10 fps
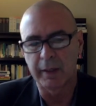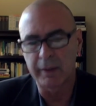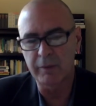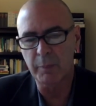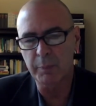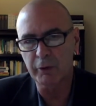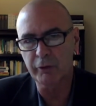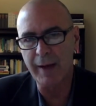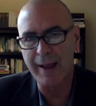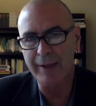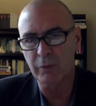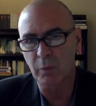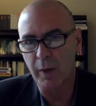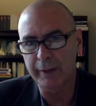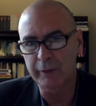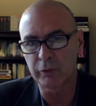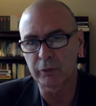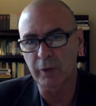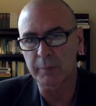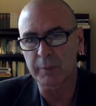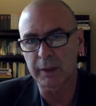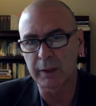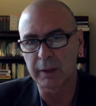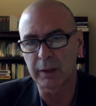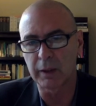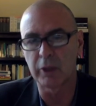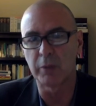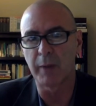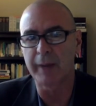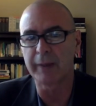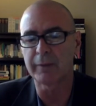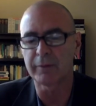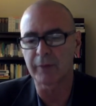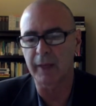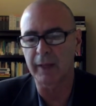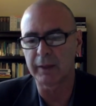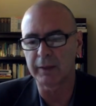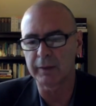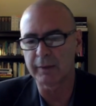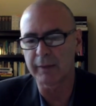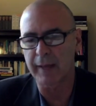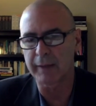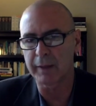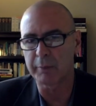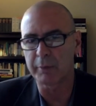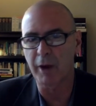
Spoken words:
If the person has a right to something, you might say that you